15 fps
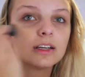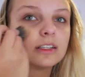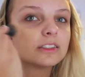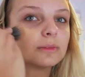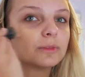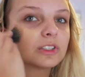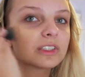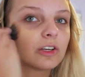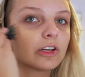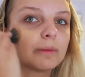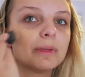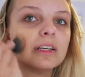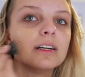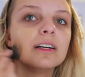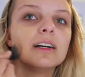So I'm just going to
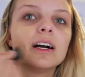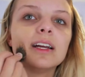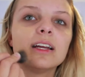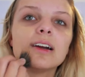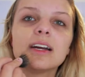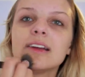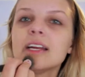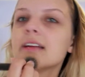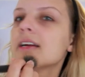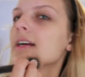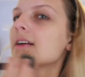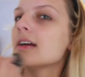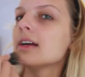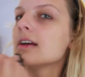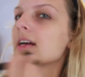be lightly
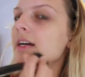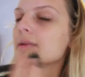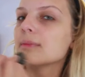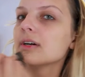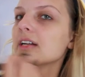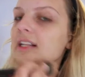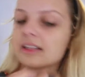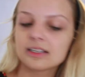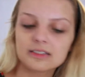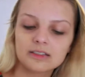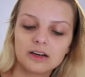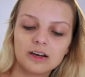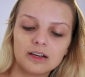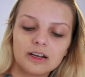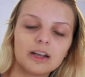putting this
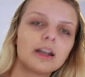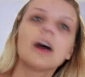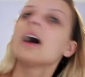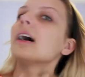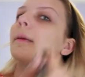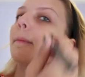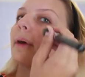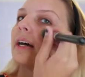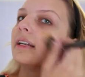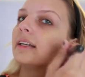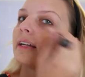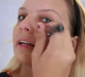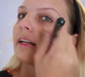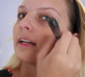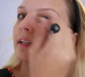on, not
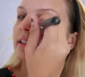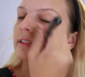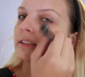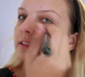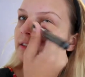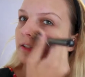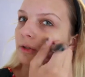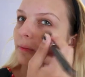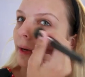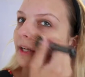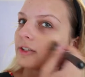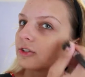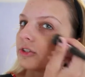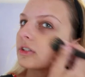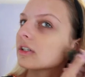blending it in too
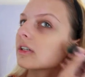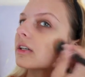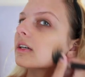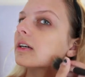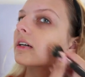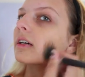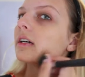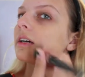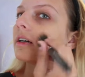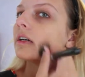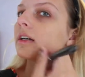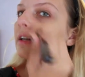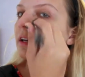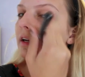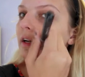much
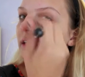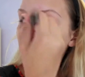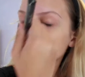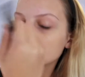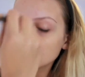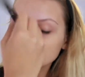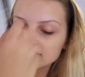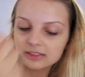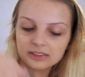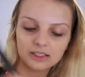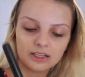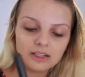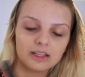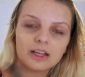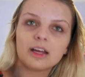yet,
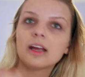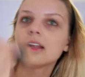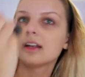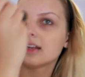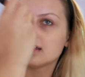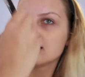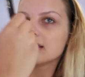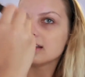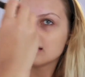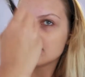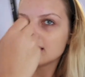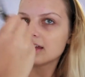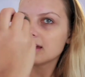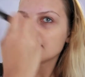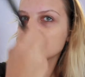and then
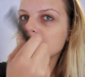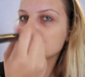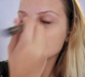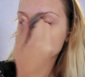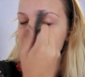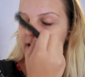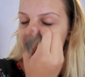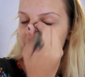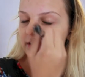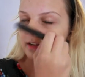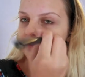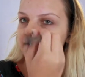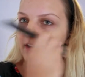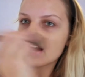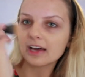I'm going to be working really
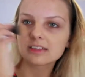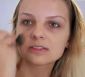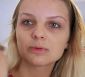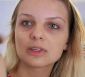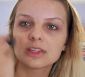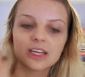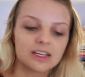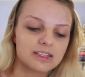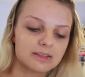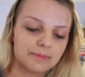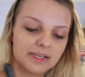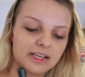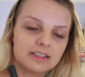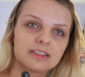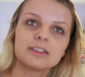fast with this
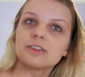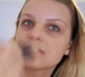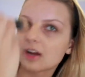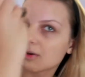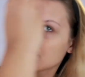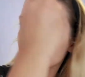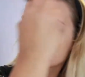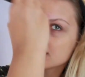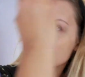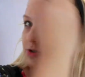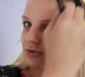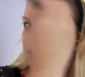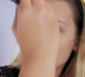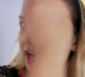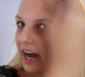because I do not want it to
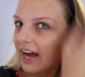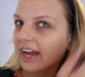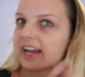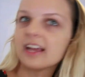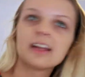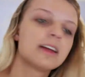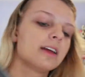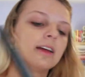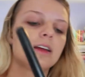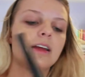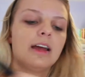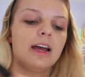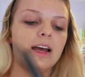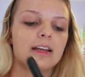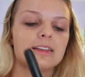dry
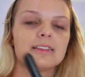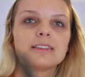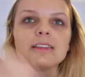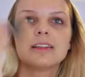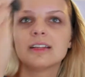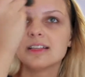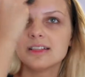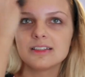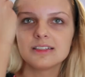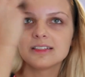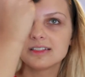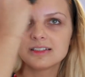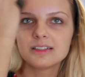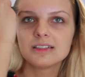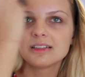as it
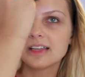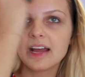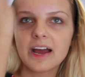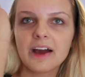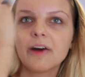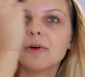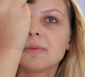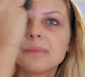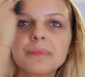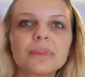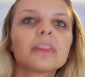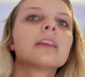is now.